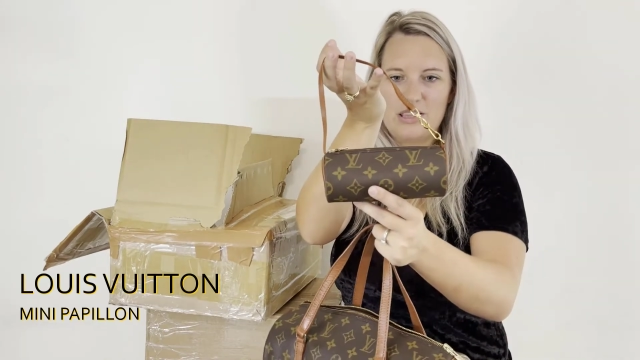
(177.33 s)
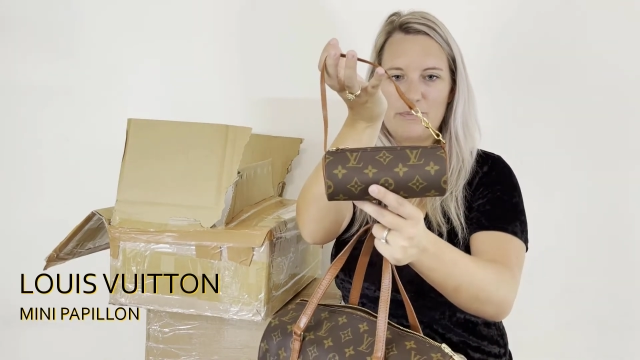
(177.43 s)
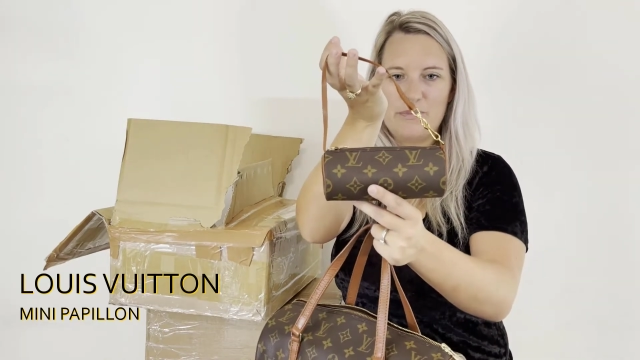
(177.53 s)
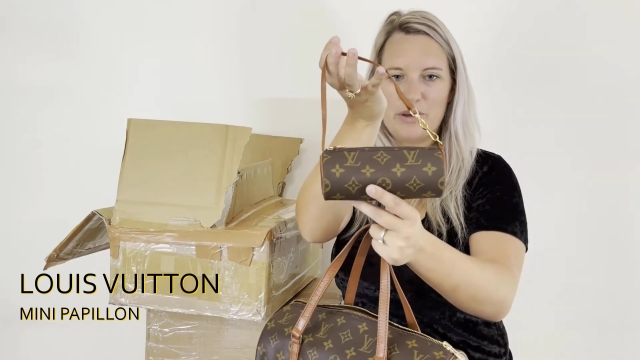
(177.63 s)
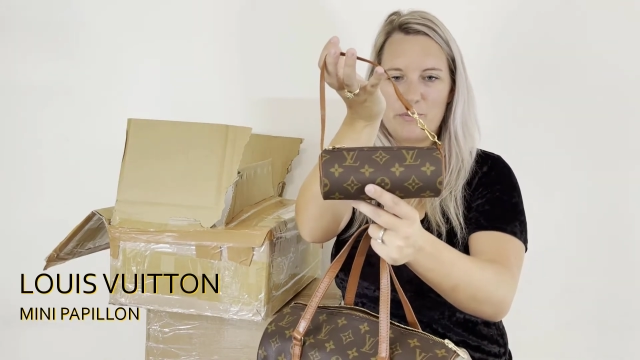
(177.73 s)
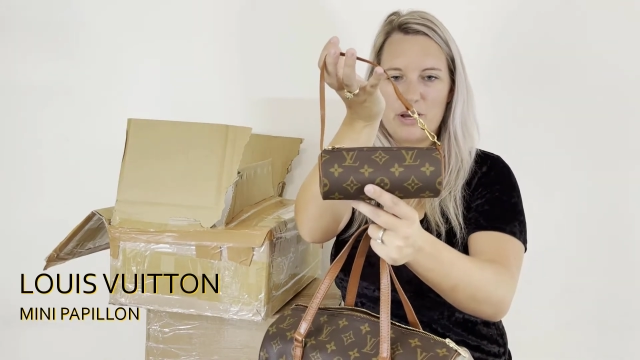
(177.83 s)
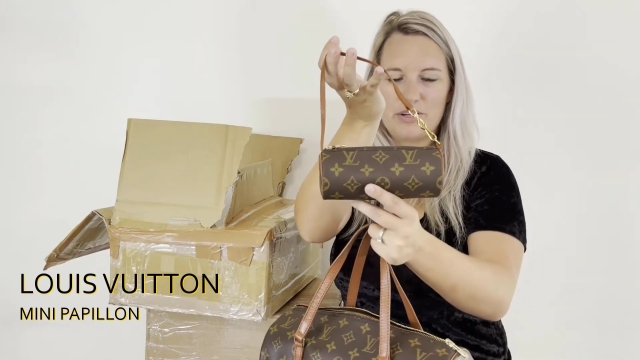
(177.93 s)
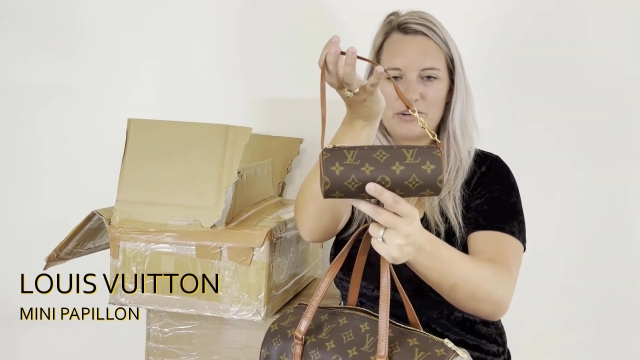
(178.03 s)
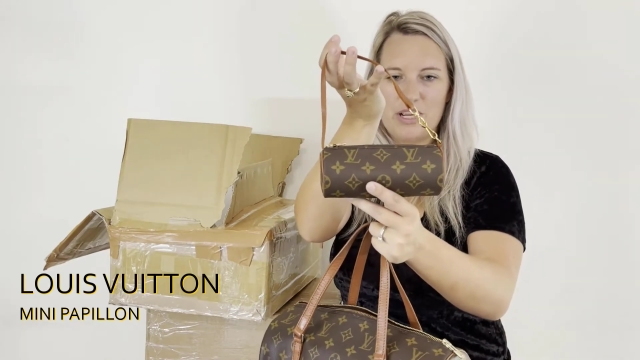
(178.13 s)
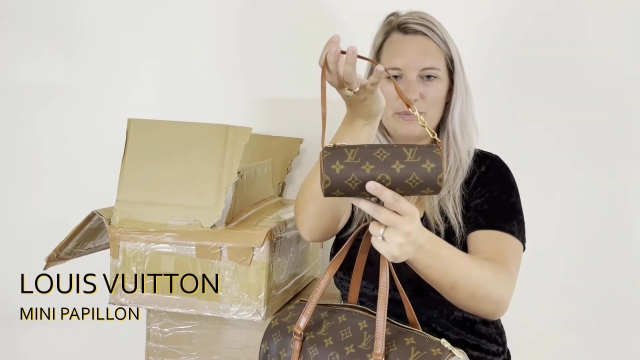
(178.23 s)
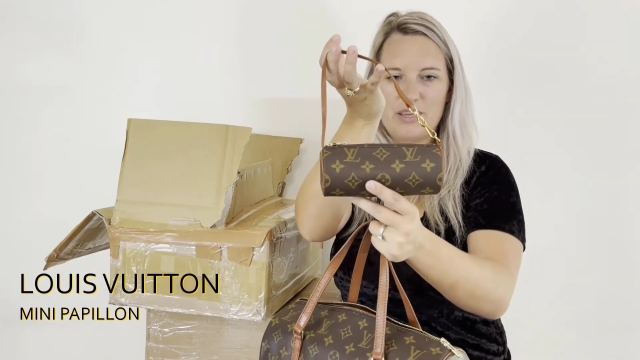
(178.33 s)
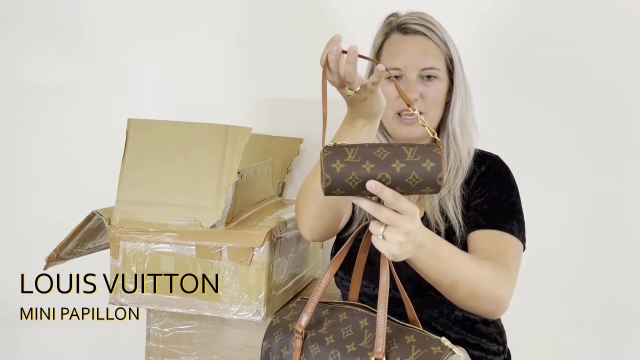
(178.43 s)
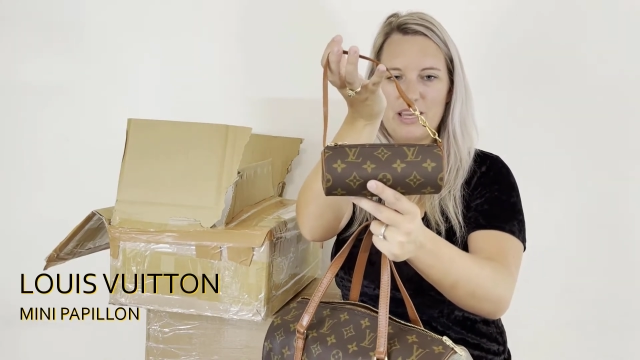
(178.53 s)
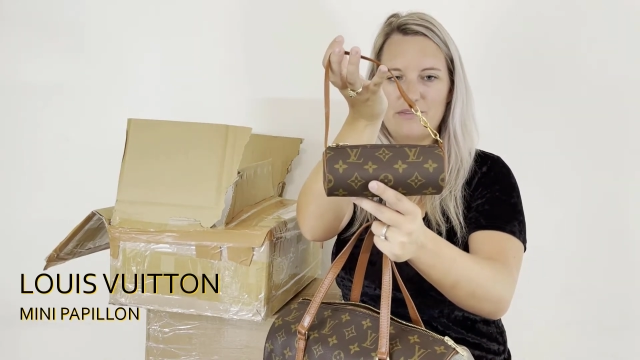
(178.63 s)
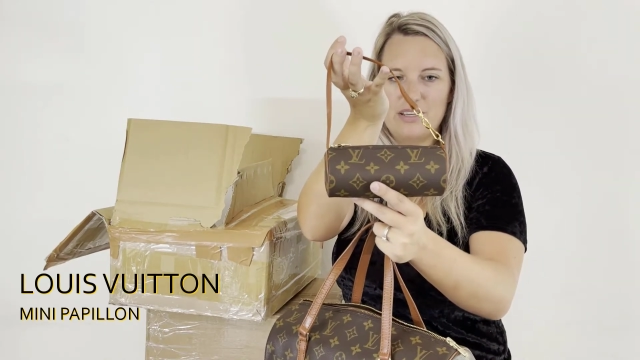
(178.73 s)
monogram
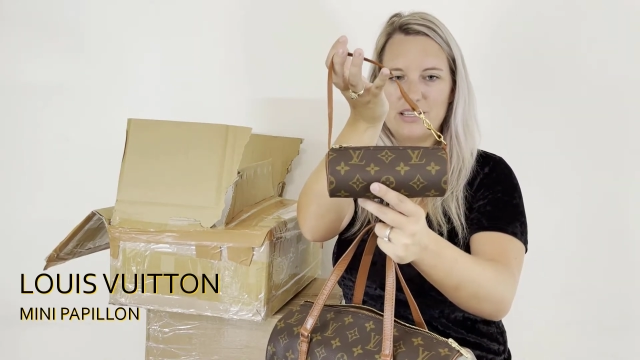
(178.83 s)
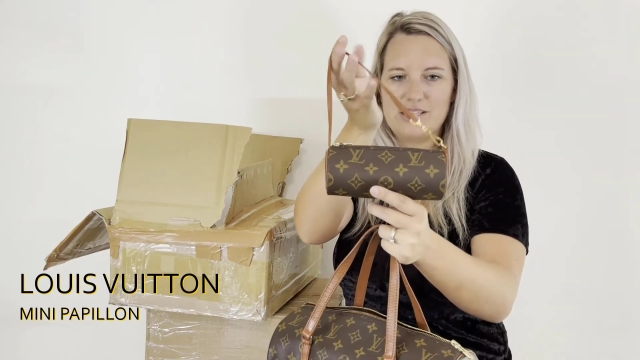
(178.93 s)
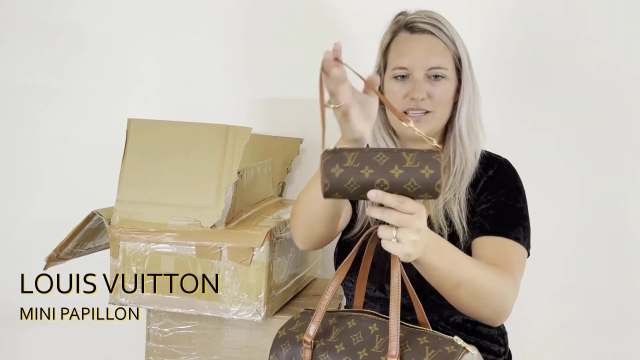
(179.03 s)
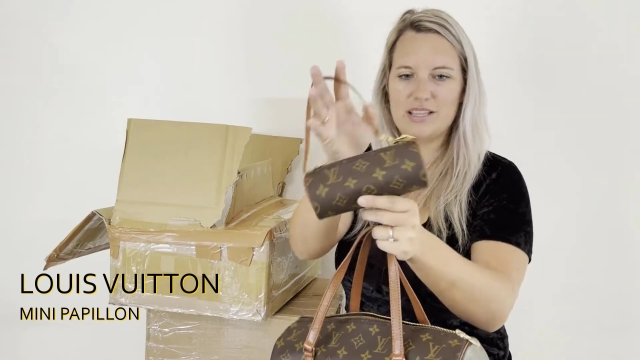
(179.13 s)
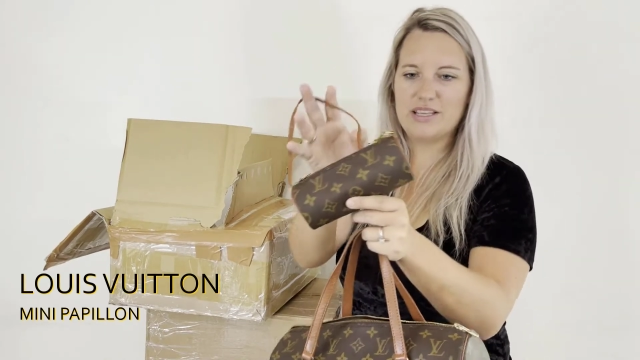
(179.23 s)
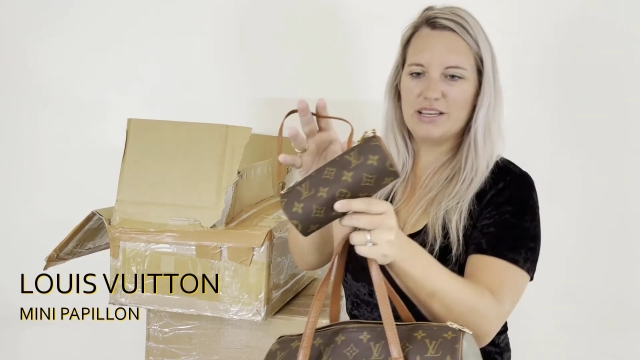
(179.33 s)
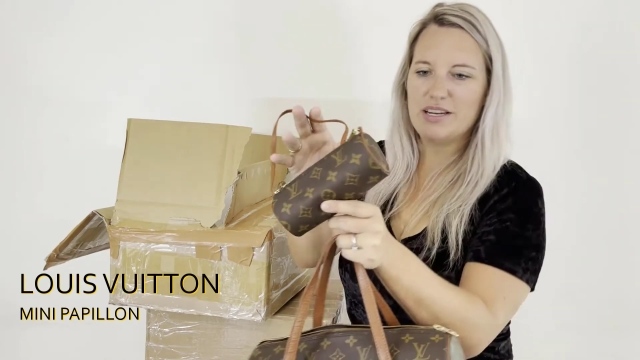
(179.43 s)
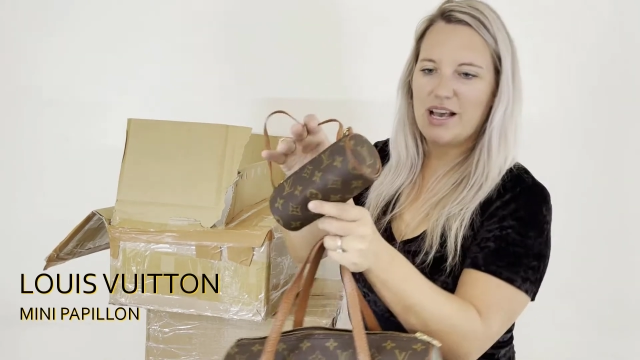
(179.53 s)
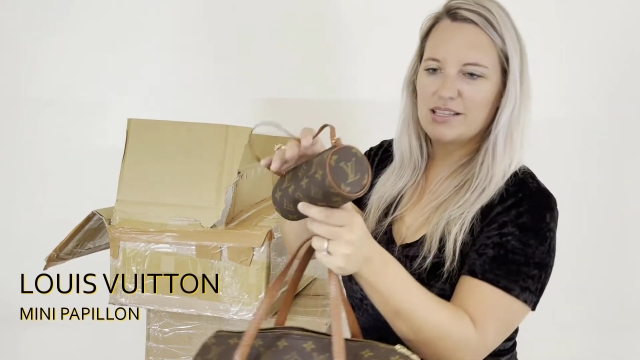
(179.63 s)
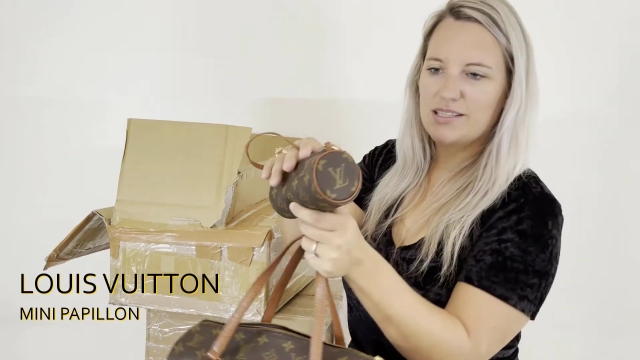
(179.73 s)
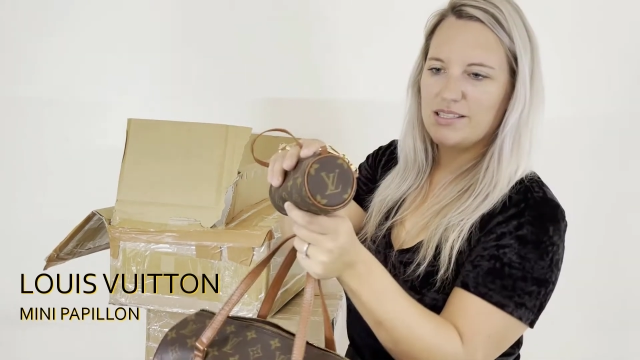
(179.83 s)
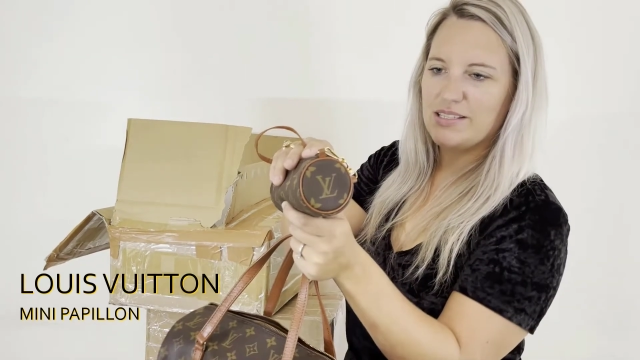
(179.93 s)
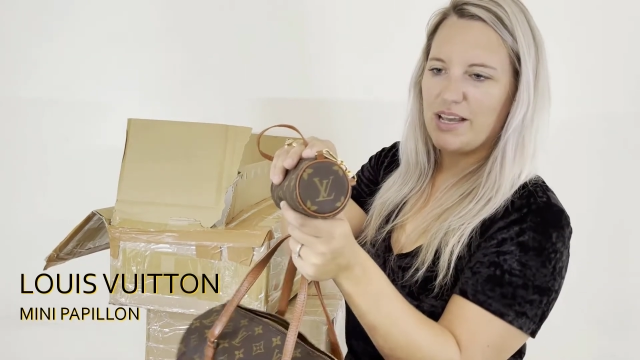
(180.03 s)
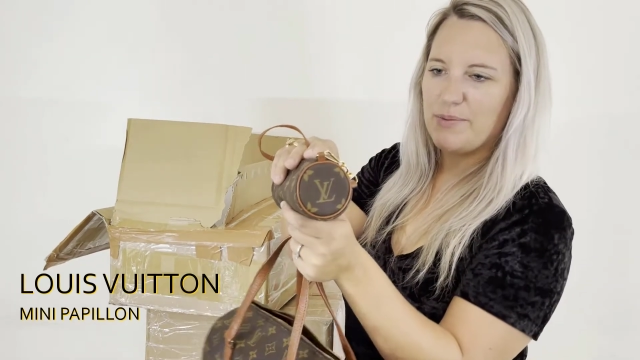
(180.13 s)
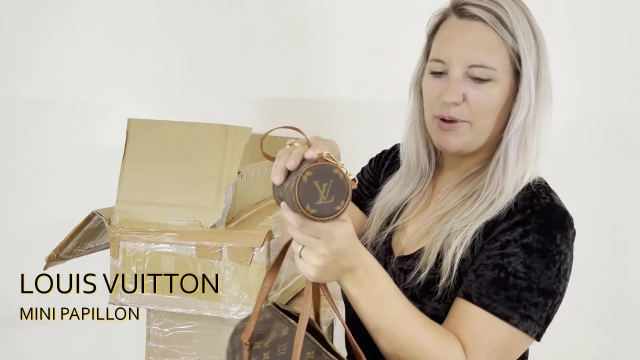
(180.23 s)
canvas, and then it has the
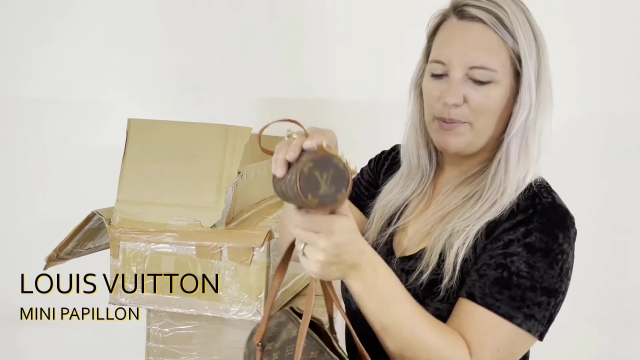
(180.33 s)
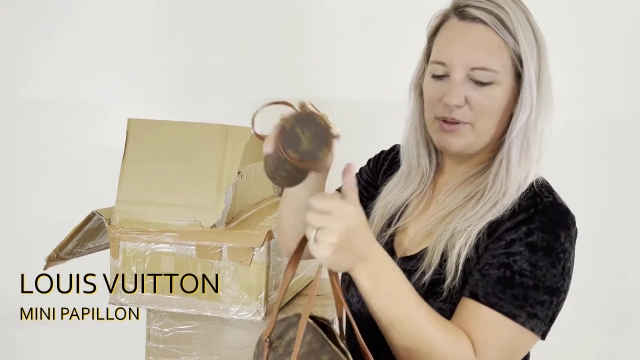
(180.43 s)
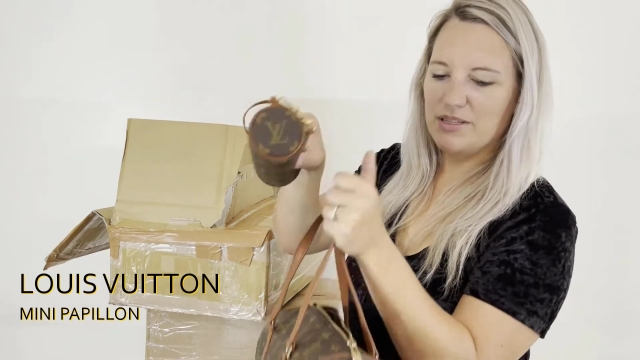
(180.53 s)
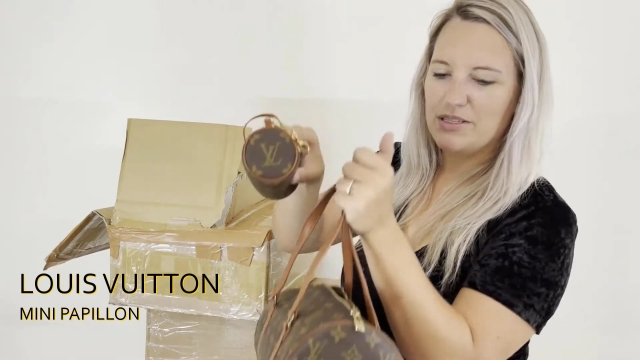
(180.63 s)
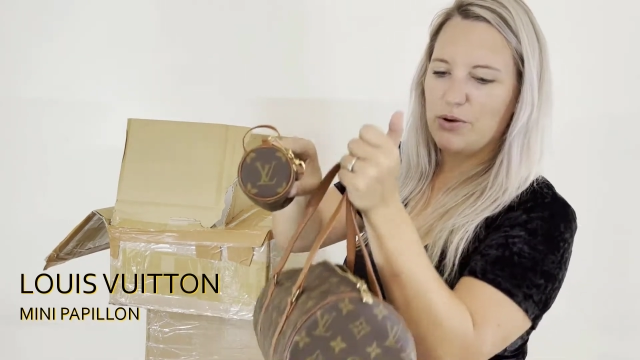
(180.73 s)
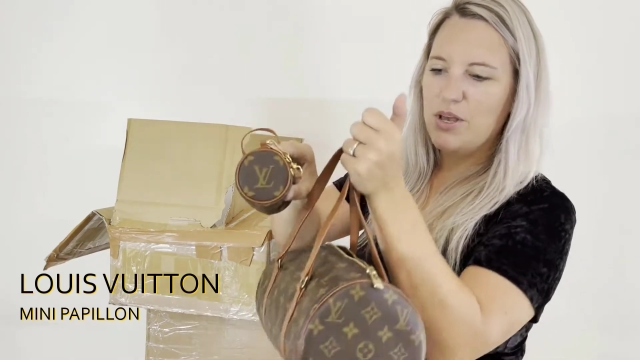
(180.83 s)
side piping. So